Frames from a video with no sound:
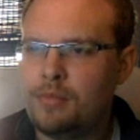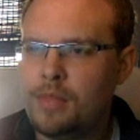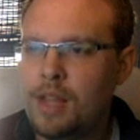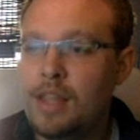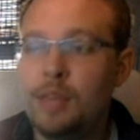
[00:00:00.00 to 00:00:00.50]

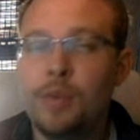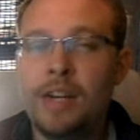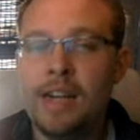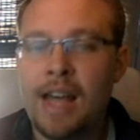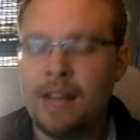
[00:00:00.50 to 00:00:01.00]
And then we
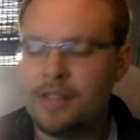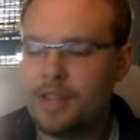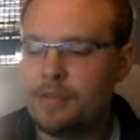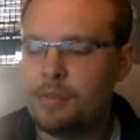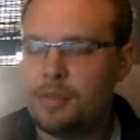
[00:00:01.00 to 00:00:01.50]
need a half step
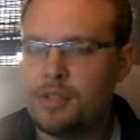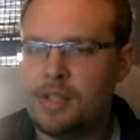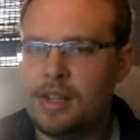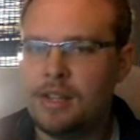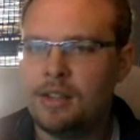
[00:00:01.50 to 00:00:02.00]
from
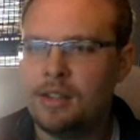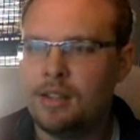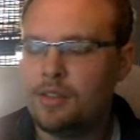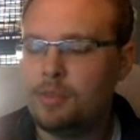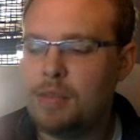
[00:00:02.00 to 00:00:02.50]
B
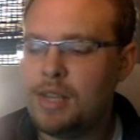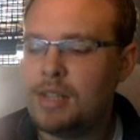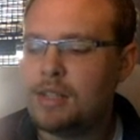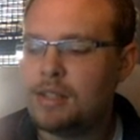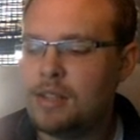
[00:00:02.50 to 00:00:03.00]

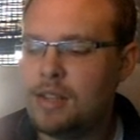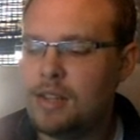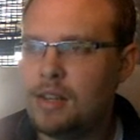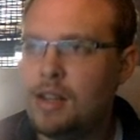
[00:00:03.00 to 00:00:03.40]
to C.